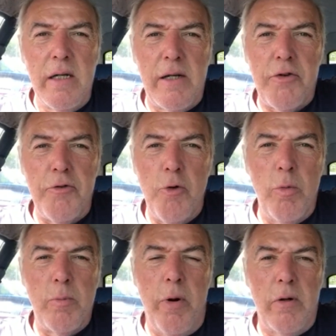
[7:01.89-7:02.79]
That's just
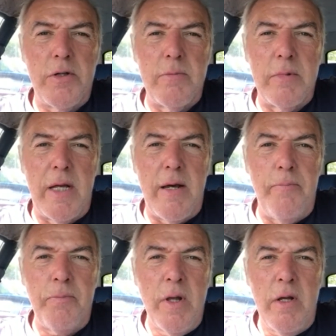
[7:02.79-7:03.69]
normal pots and uh,
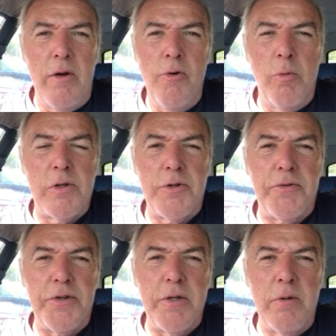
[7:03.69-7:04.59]
normal stuff
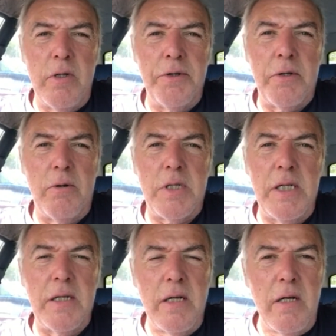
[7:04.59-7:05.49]
to do on a
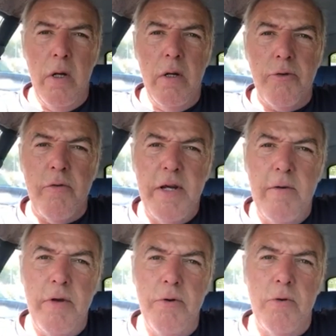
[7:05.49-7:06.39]
Cortina. So if any
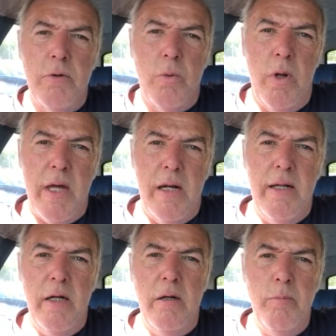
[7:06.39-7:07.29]
of you know what that
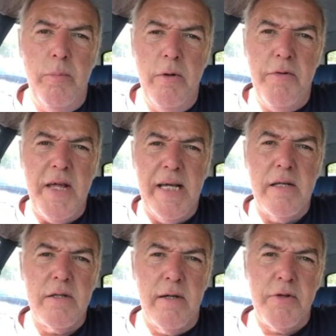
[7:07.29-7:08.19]
little blue thing
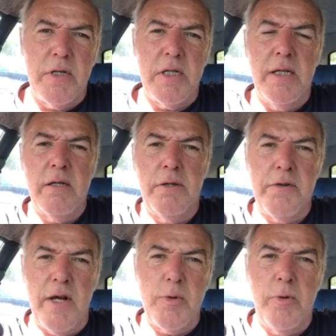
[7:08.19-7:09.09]
is I've just seen on the
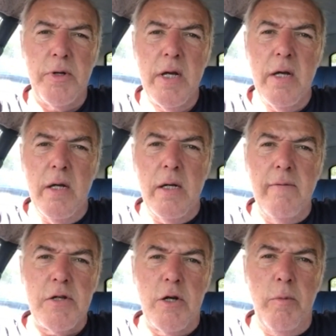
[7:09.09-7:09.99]
dashboard,
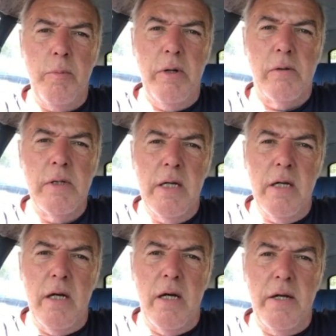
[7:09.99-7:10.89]
leave us a comment below.
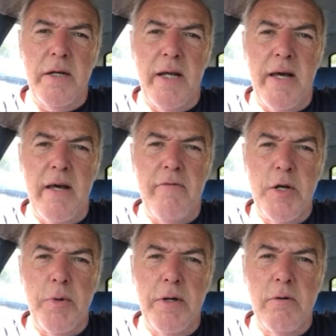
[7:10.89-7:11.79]
And uh, if
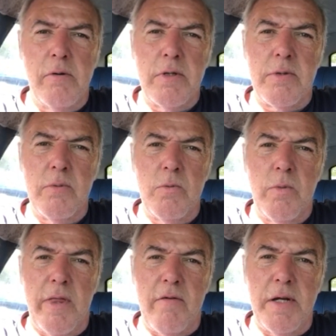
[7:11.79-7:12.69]
anybody knows
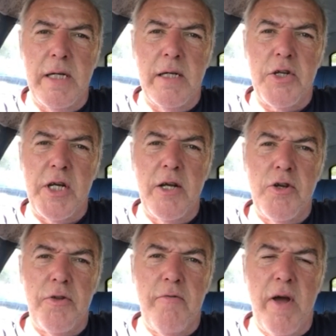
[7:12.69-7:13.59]
whether I need to
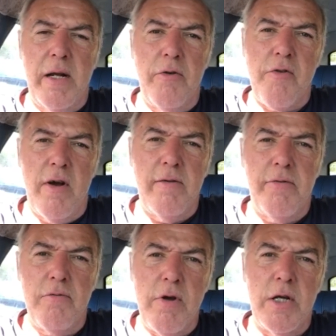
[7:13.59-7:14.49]
change the final
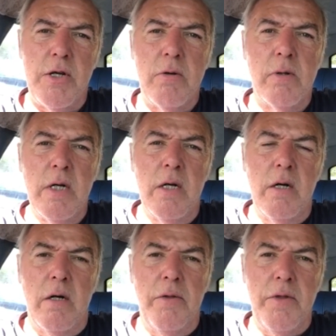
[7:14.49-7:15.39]
drive ratio
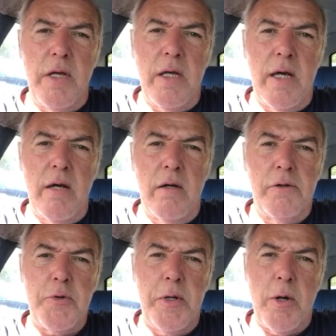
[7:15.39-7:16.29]
on the uh, on
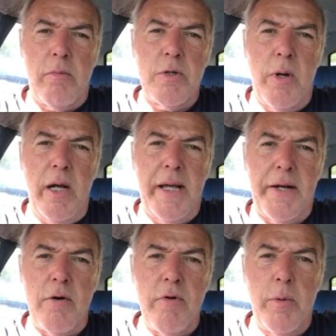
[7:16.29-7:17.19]
the speedometer as well to
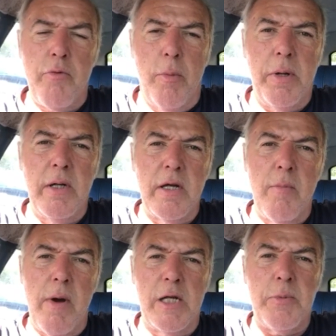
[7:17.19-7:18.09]
get it to read properly
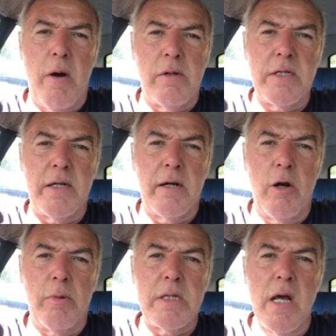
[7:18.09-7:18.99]
in miles per hour instead of
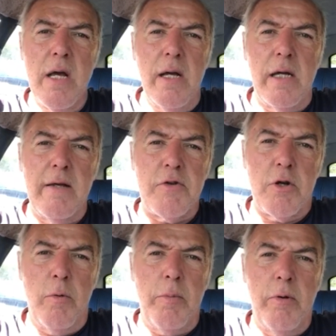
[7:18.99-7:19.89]
kilometres, leave us a
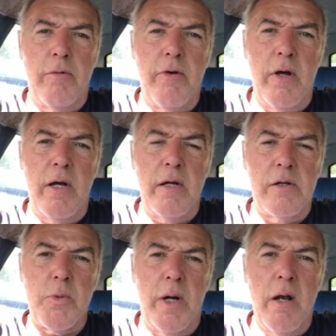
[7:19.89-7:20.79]
comment below for, uh,
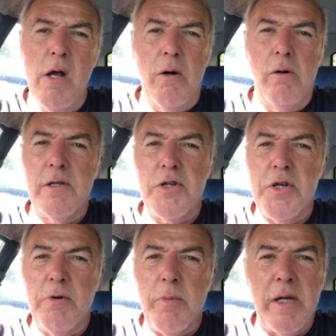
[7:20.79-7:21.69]
as well. All this is
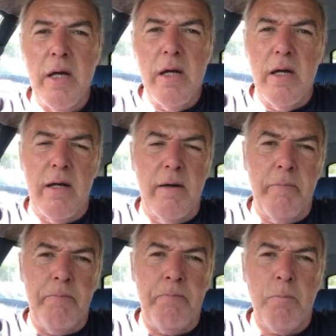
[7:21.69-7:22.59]
new to me.
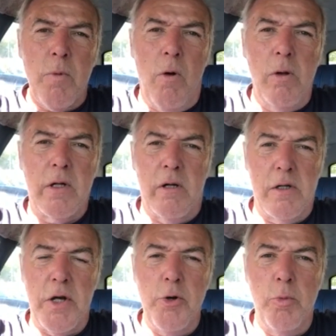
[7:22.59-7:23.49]
Um, all the
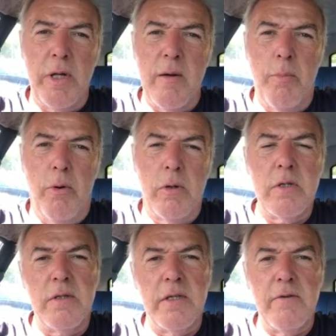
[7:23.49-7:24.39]
cars I normally
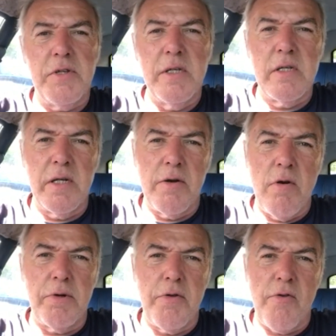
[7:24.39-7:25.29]
import that you've seen sitting
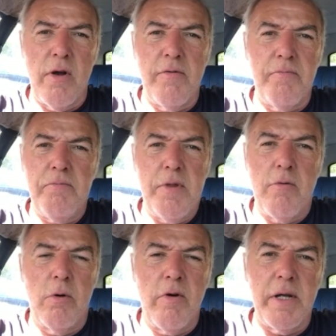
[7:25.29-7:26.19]
around in the drive, they're
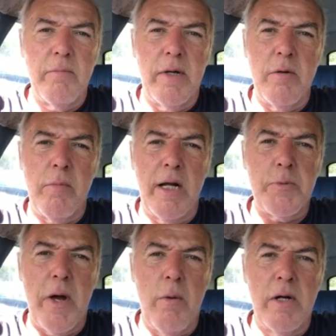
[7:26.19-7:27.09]
already in miles
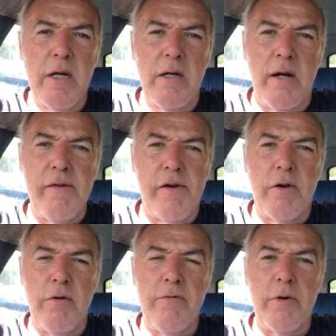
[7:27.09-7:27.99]
per hour. I've never
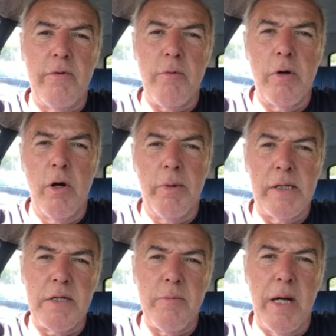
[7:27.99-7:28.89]
converted from
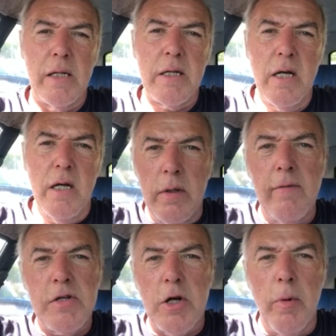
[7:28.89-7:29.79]
kilometres to miles. Leave
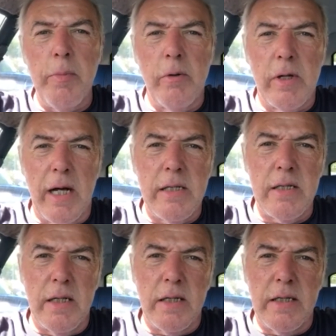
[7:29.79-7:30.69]
us a comment below, guys,
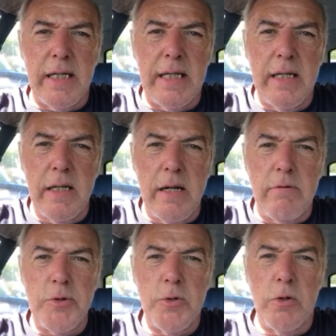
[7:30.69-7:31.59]
and uh, let
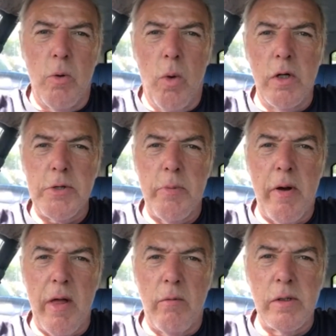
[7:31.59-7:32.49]
us know what to do
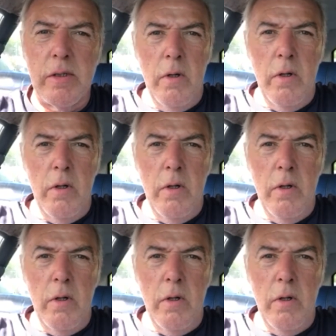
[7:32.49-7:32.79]
about that one.